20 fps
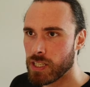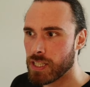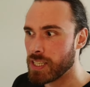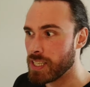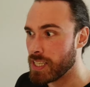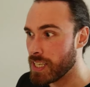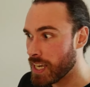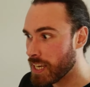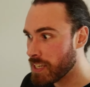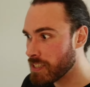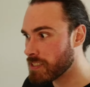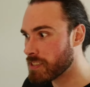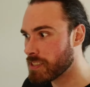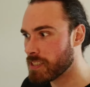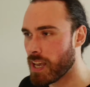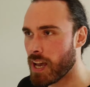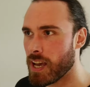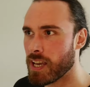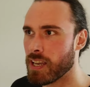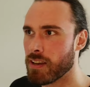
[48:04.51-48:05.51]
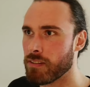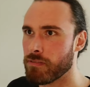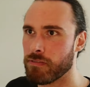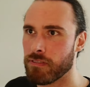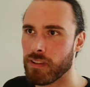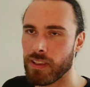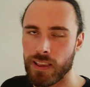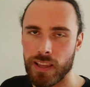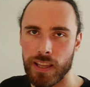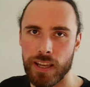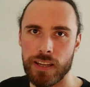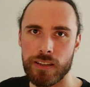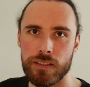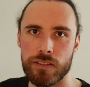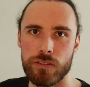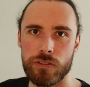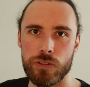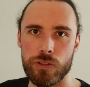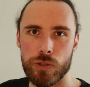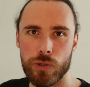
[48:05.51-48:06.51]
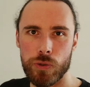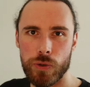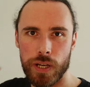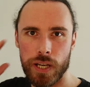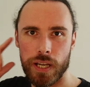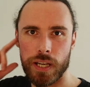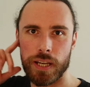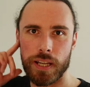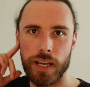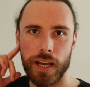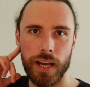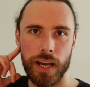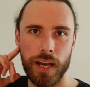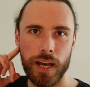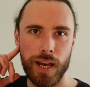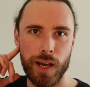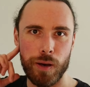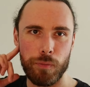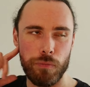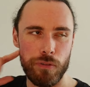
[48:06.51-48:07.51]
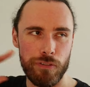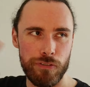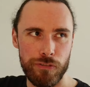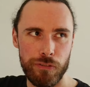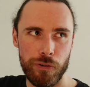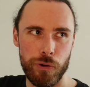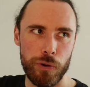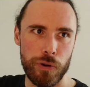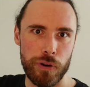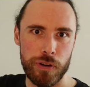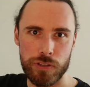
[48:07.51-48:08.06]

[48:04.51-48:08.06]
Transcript: Yes, I have linked to it before.